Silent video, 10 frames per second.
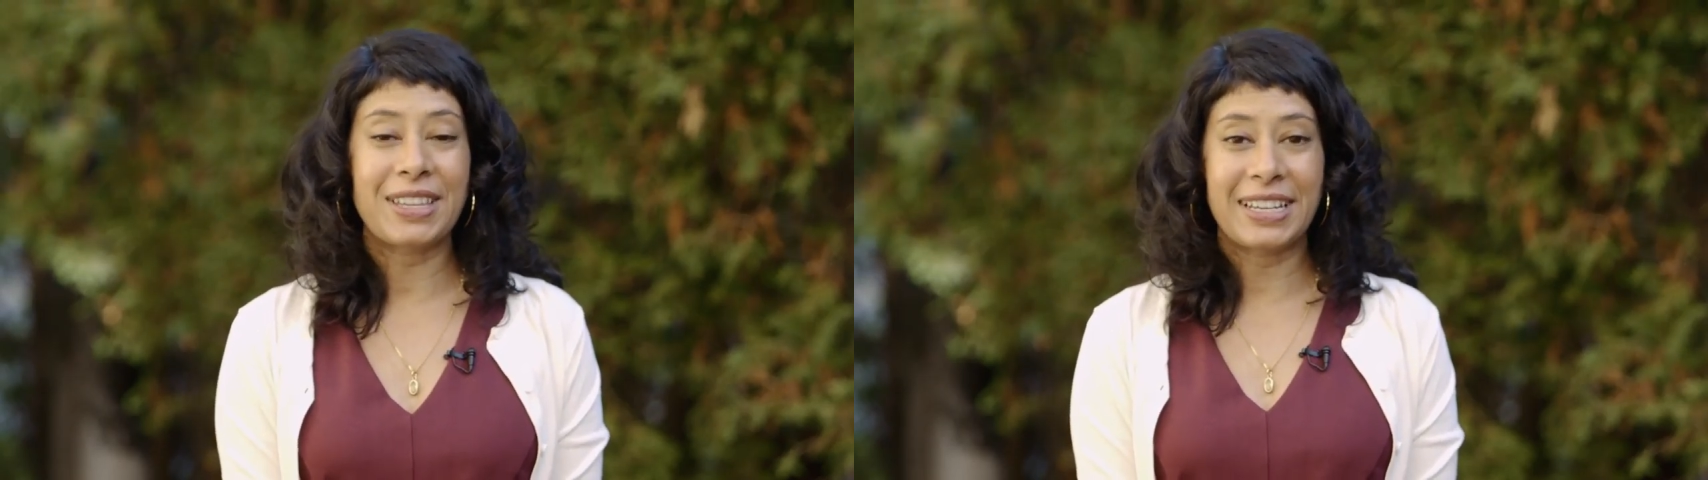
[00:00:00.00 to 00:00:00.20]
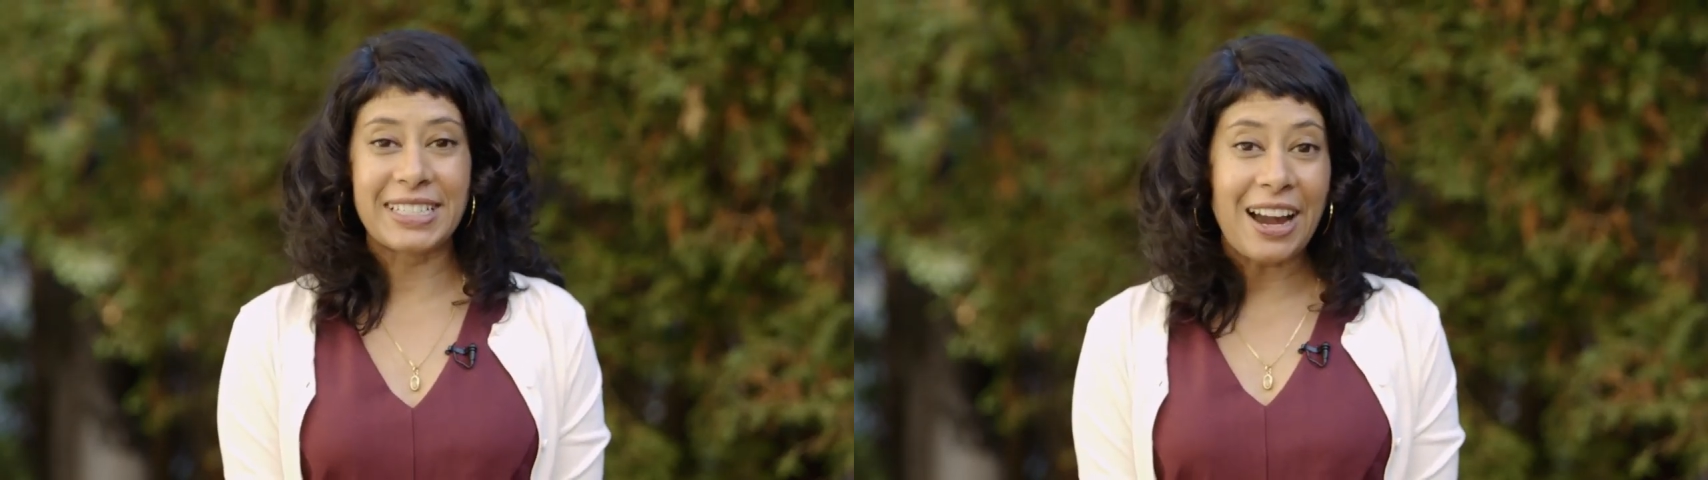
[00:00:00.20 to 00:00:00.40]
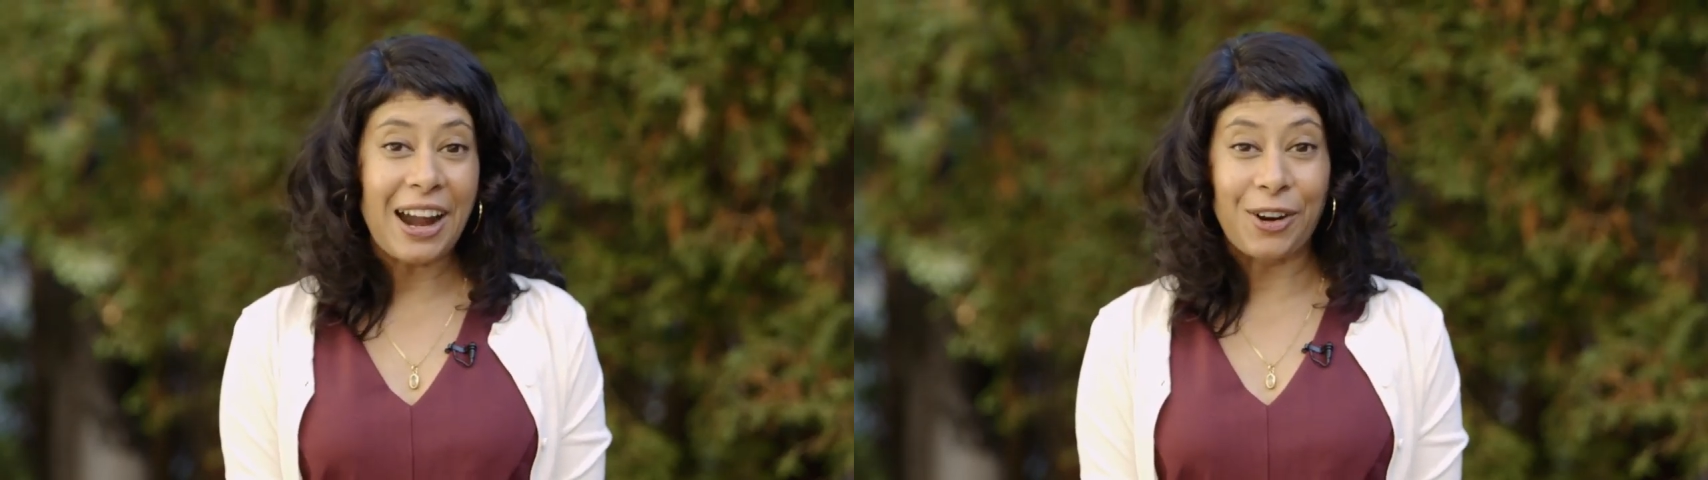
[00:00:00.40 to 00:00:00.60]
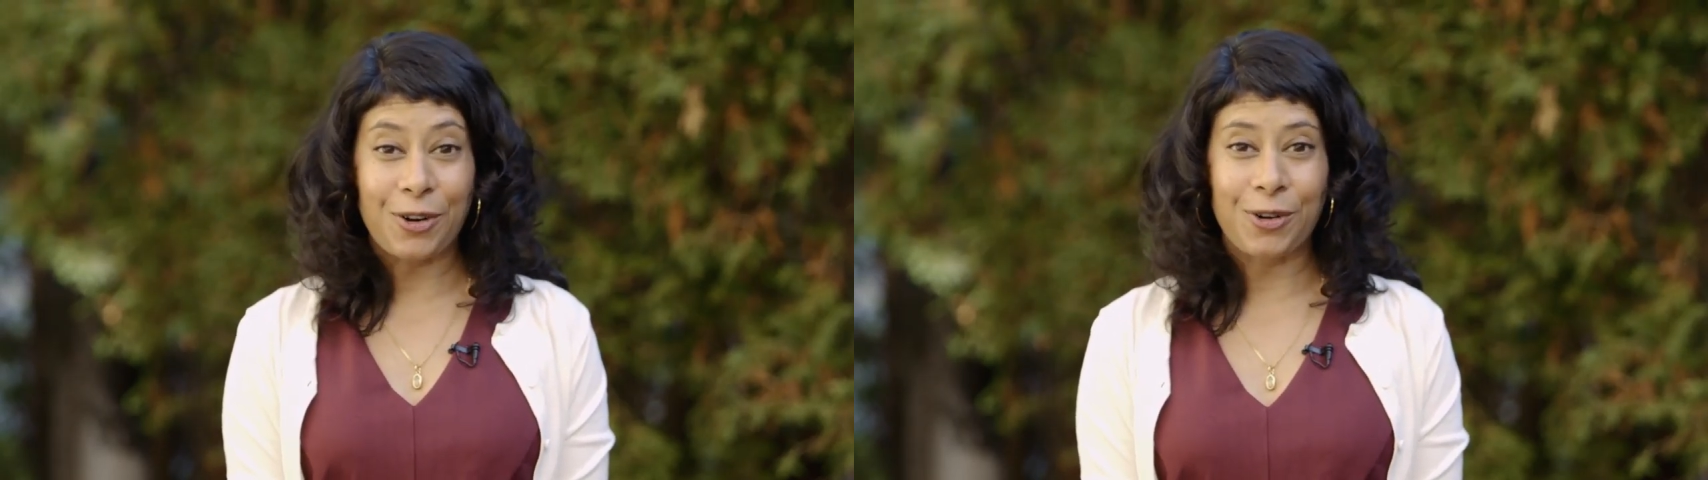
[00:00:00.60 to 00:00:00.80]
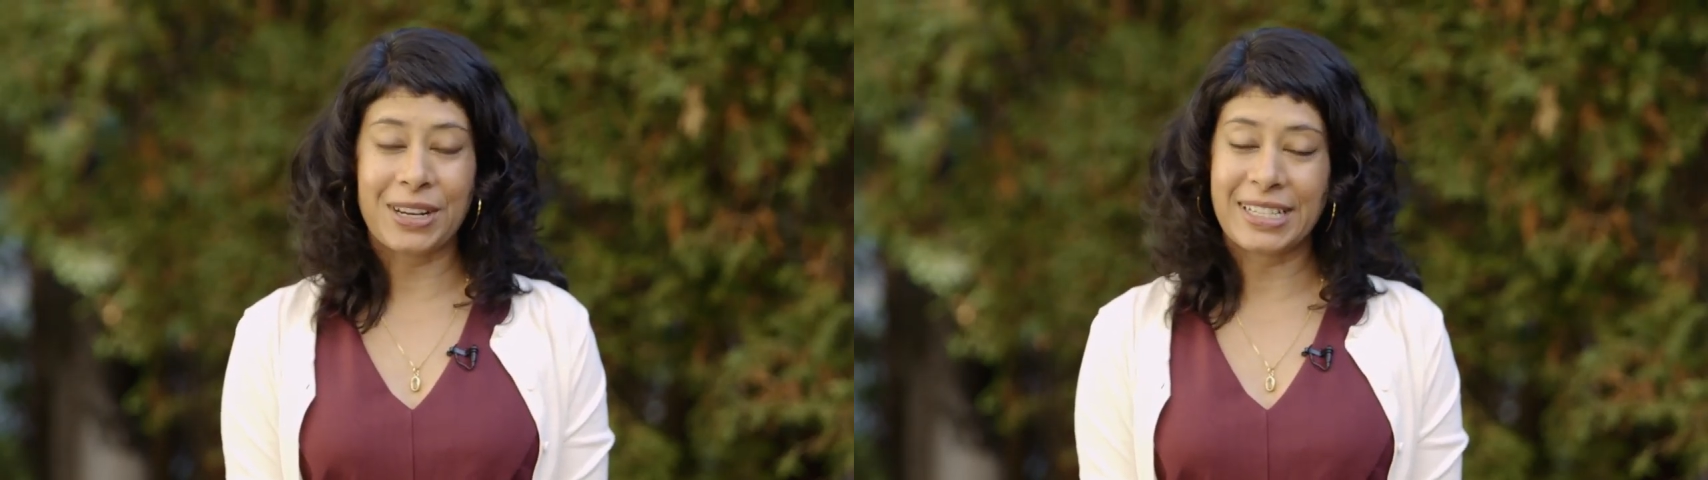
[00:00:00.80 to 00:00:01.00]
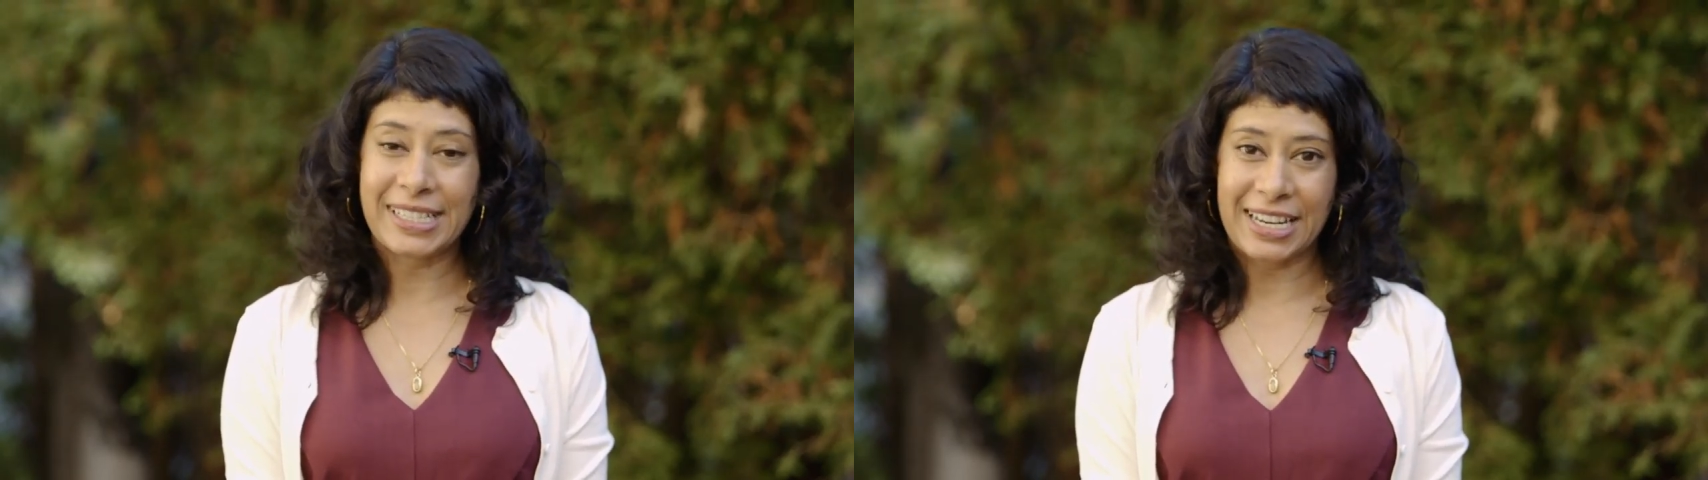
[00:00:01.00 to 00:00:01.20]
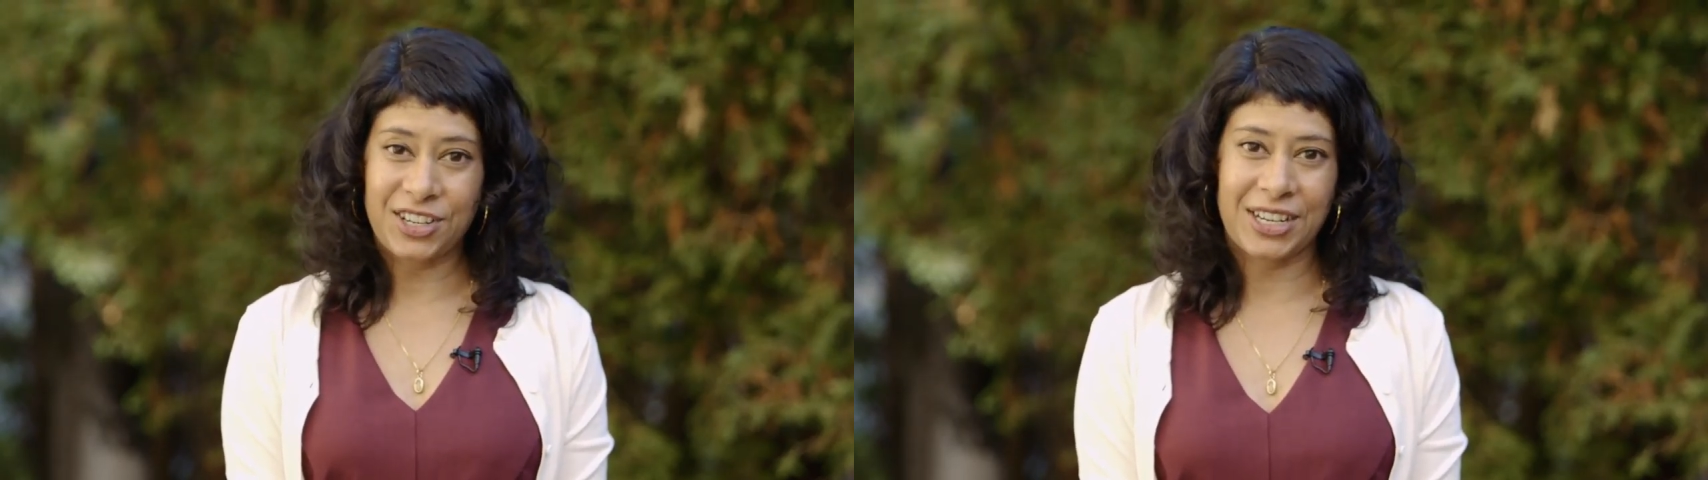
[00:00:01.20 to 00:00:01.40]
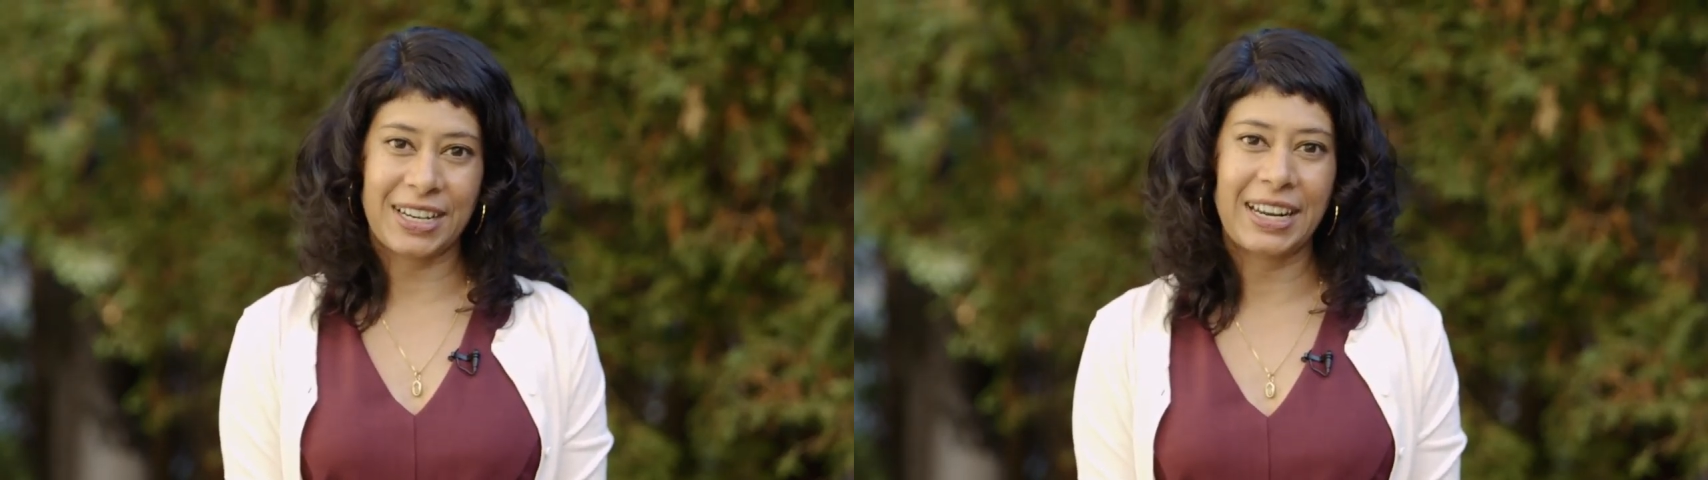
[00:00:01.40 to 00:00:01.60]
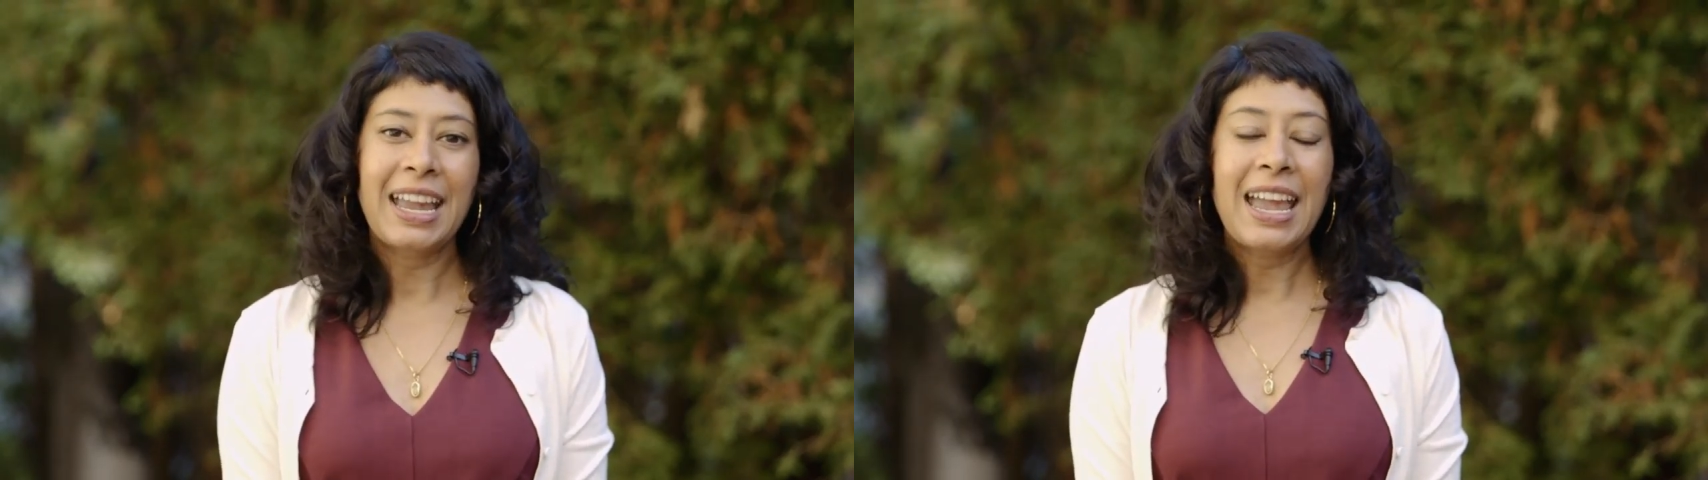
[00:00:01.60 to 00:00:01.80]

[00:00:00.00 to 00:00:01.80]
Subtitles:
the entire organization.